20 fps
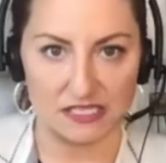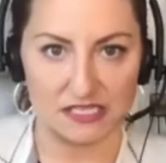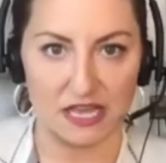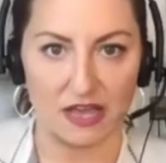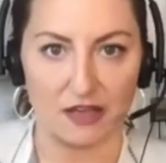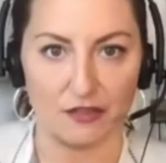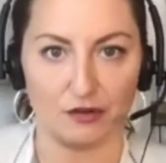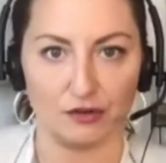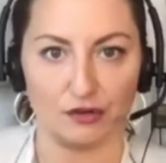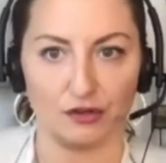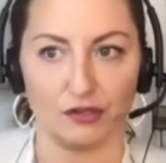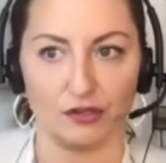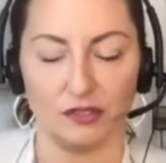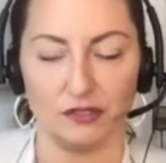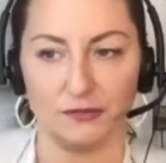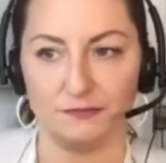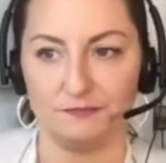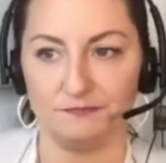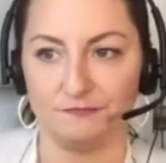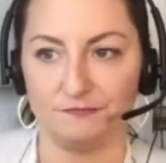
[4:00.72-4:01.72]
other
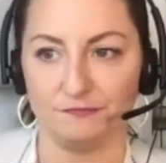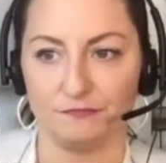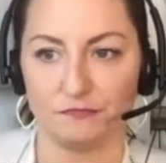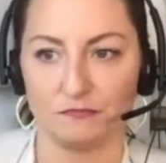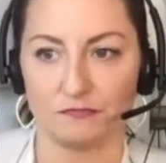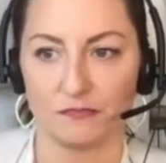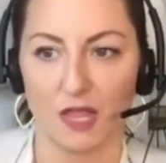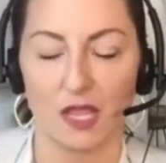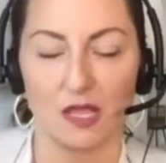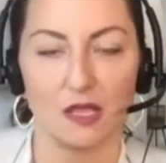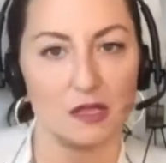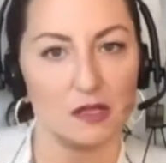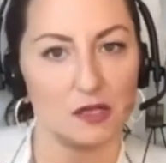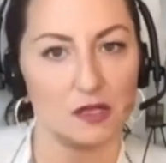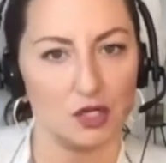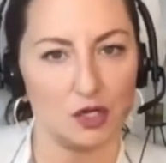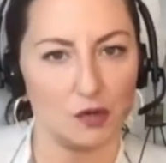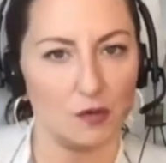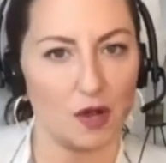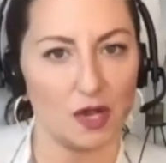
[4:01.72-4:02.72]

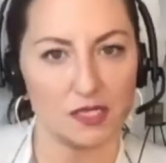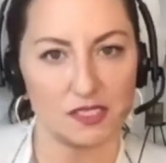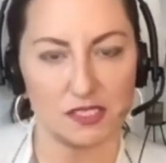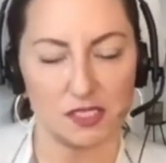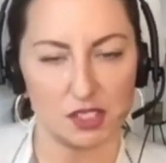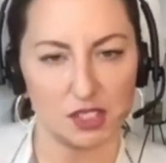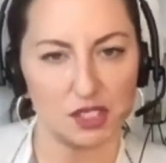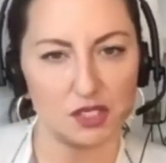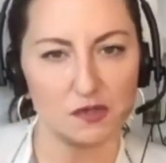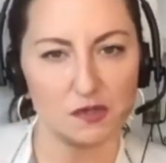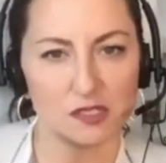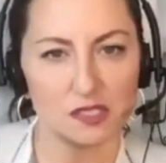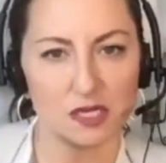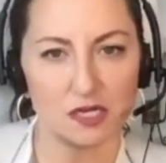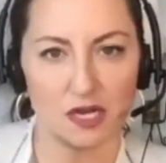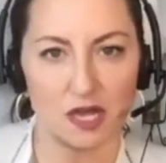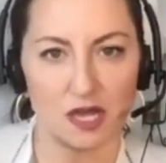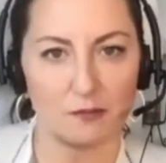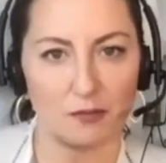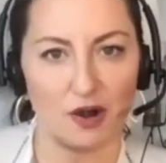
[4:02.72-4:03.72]
nuanced issues that
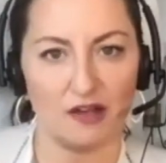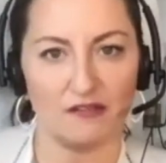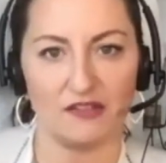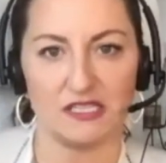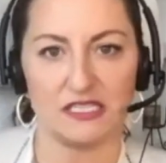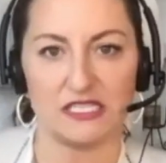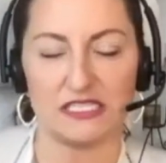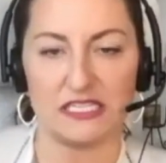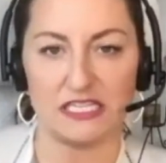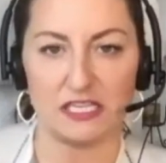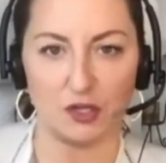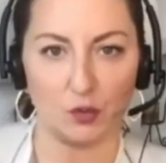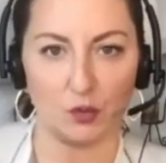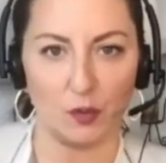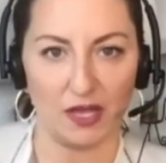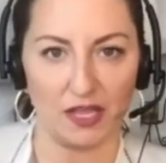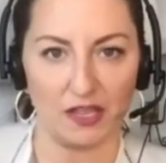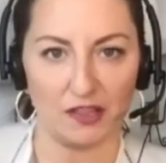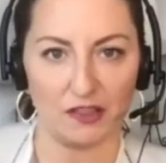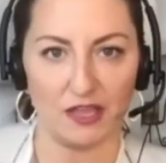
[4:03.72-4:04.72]
nonprofits deal
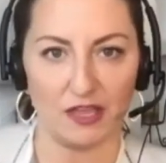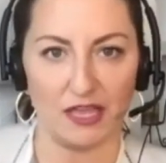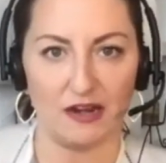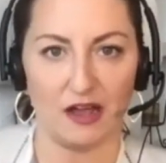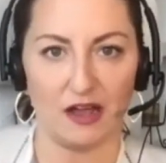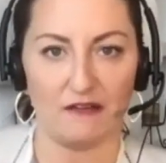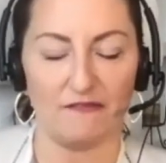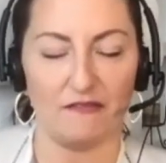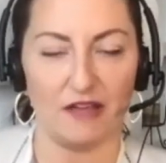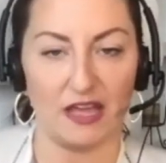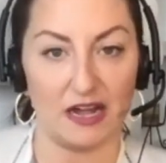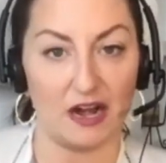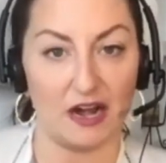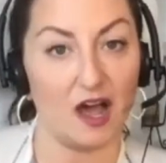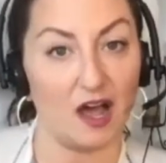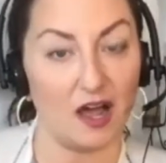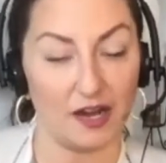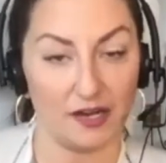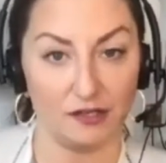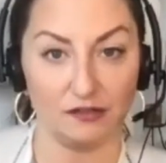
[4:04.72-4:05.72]
with at a
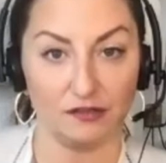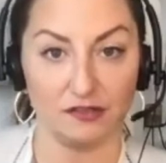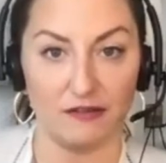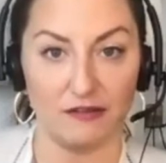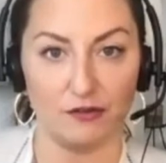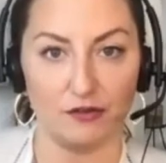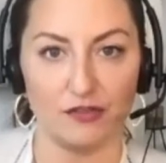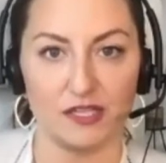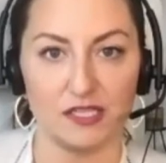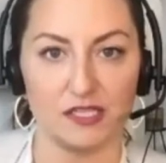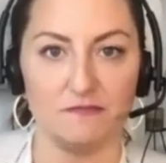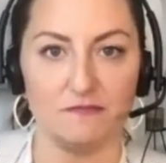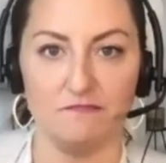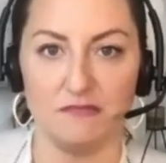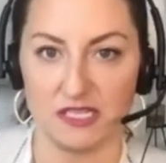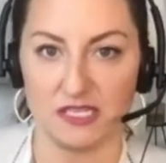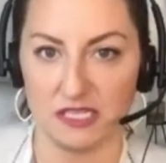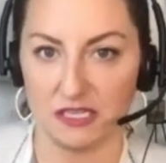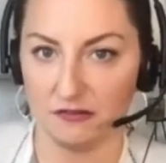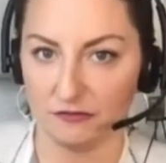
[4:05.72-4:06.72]
higher level that's
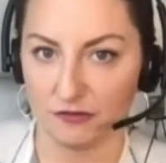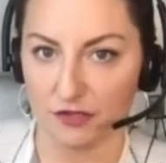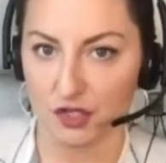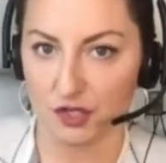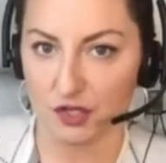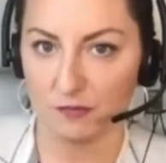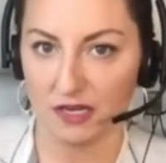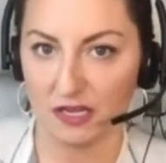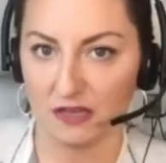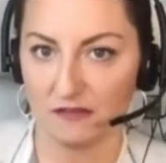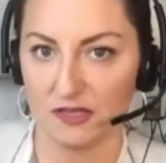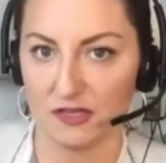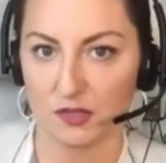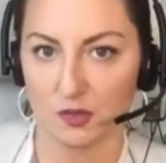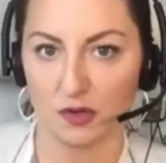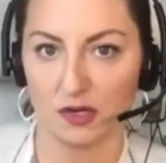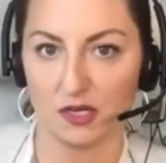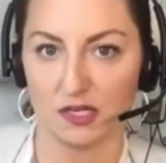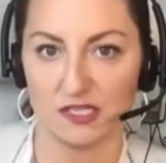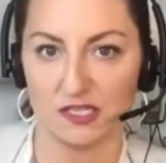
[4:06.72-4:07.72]
missing for so many of these
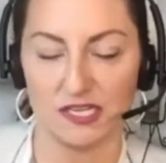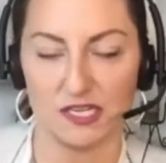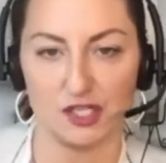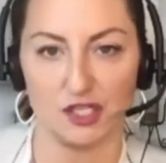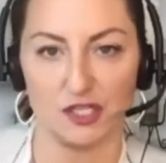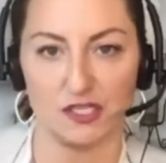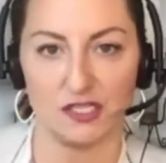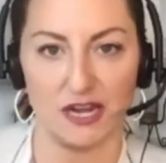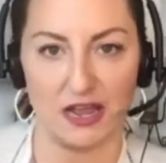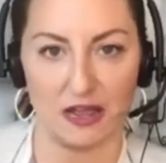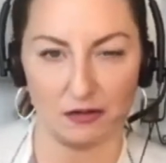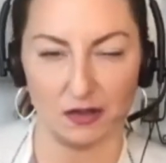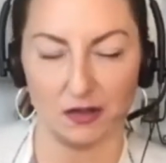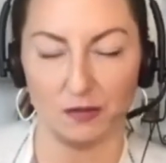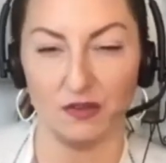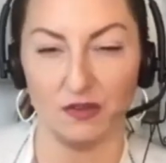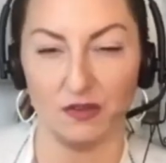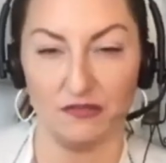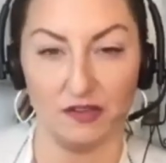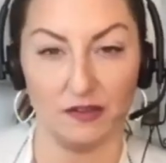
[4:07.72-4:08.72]
organizations, and how can
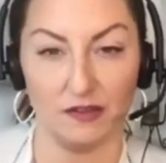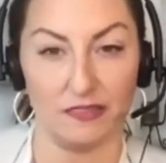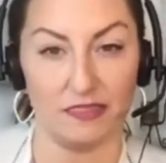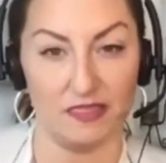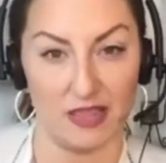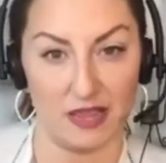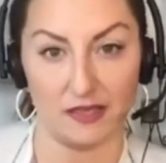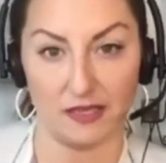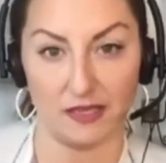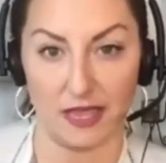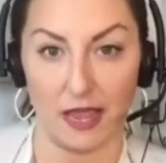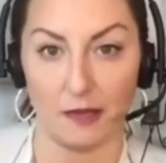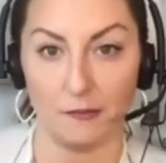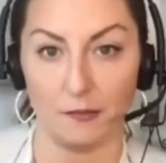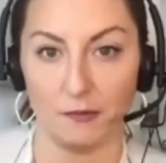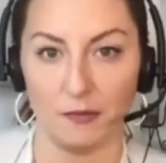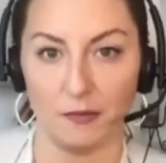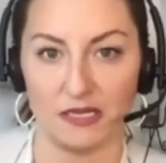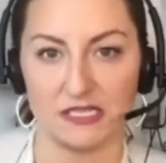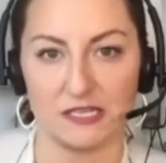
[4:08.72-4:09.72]
we fill in that gap?
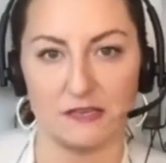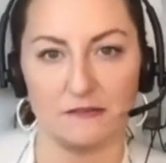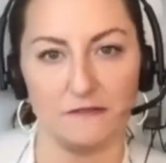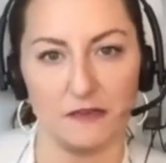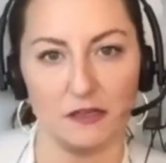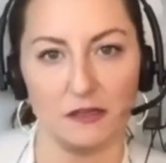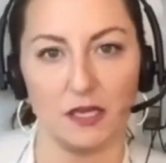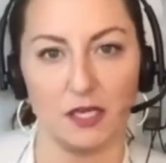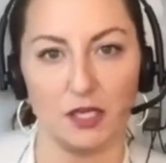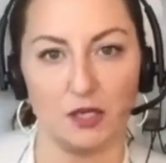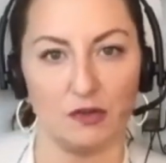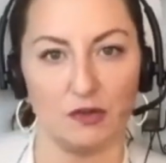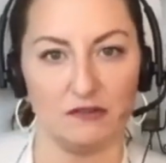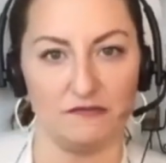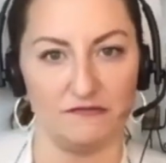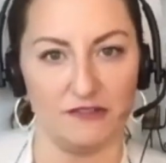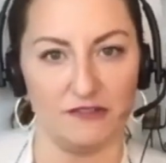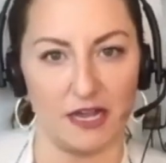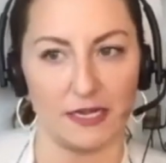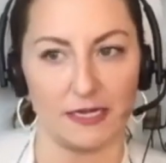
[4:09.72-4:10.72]
Because I feel like you
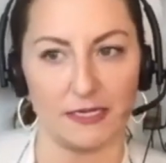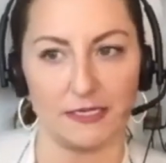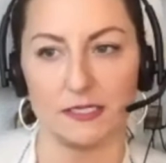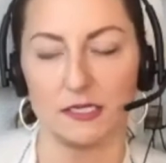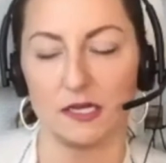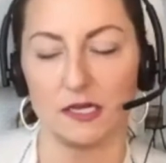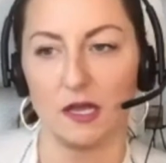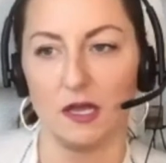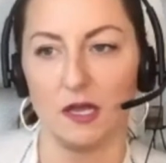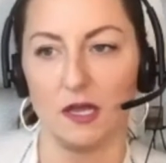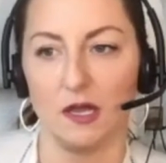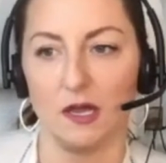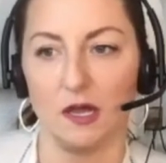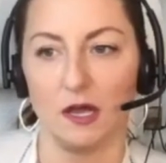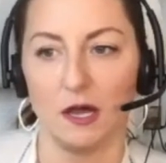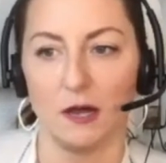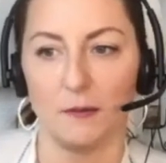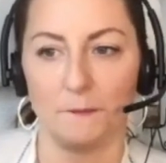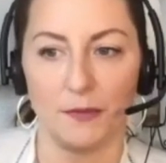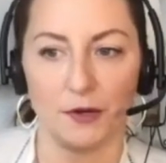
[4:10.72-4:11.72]
can find
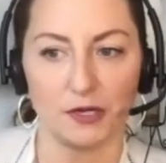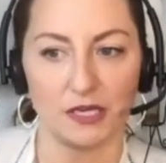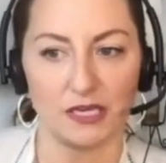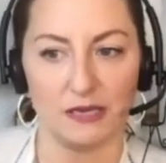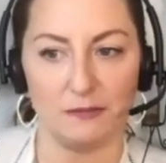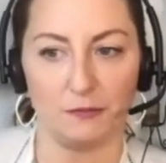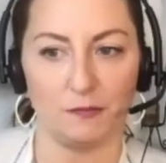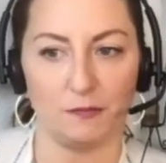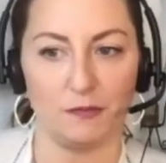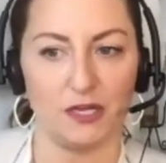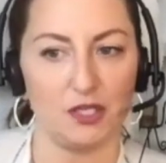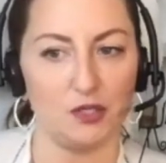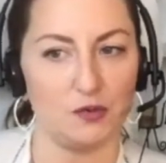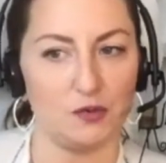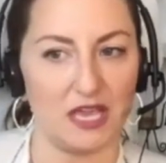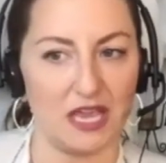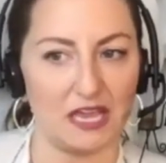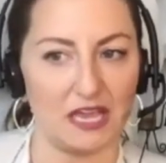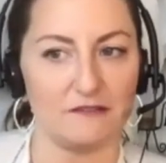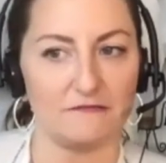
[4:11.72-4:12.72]
a bookkeeper, but you
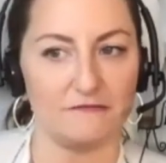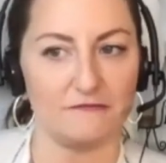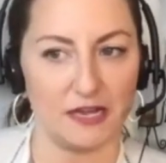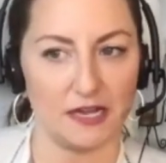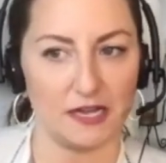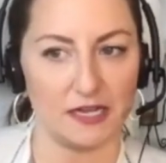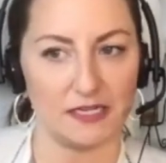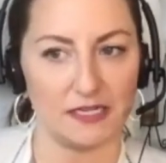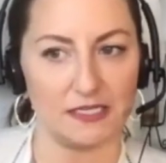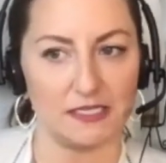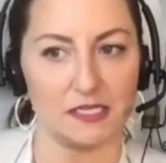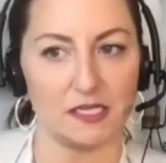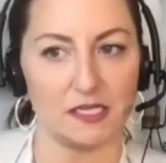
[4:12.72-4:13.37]
can't find